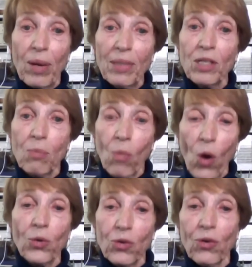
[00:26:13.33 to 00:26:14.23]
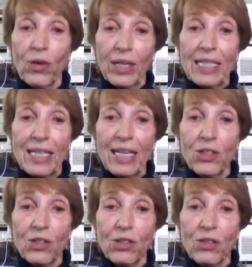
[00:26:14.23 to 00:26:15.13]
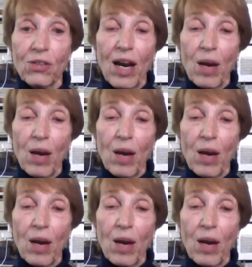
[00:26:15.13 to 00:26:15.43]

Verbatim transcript: women-owned organizations